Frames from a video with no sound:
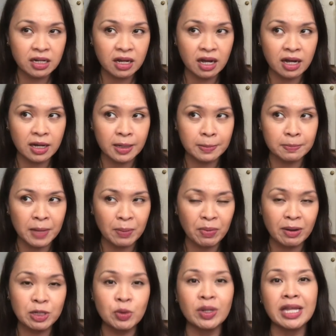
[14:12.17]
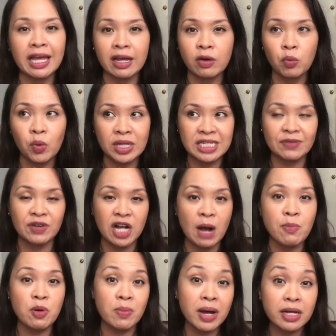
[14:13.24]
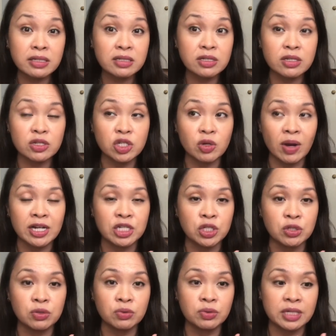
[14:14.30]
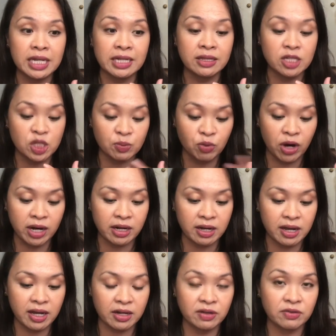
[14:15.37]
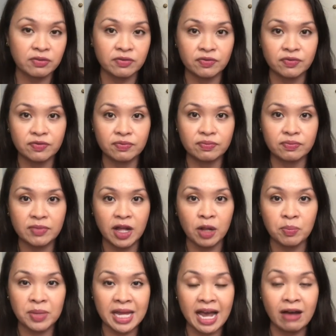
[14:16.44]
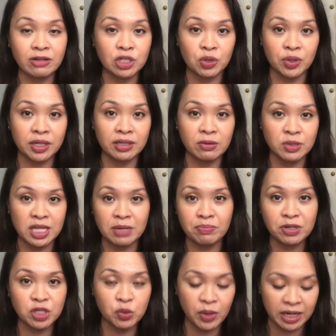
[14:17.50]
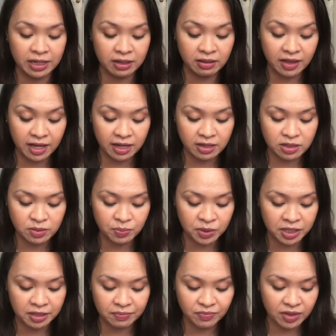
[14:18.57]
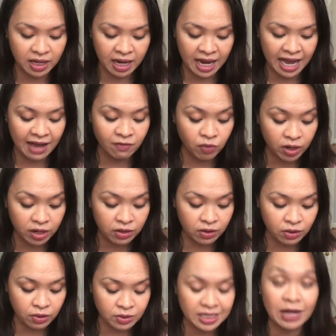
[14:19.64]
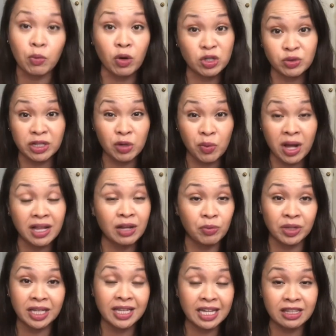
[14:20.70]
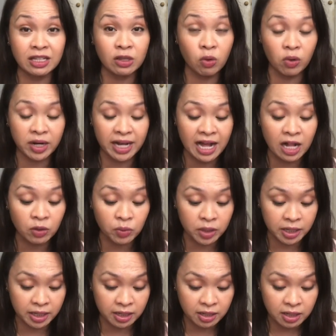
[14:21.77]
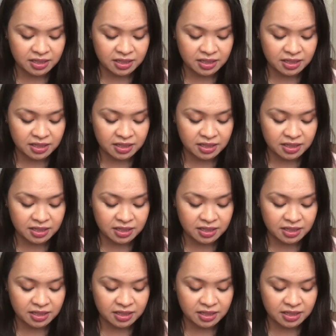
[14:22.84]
I probably do it like once every couple months, so I do need the spray to kind of help me out during those in-between things. But yeah, I have 1 of those. It works really well. I really like the L'Oreal one.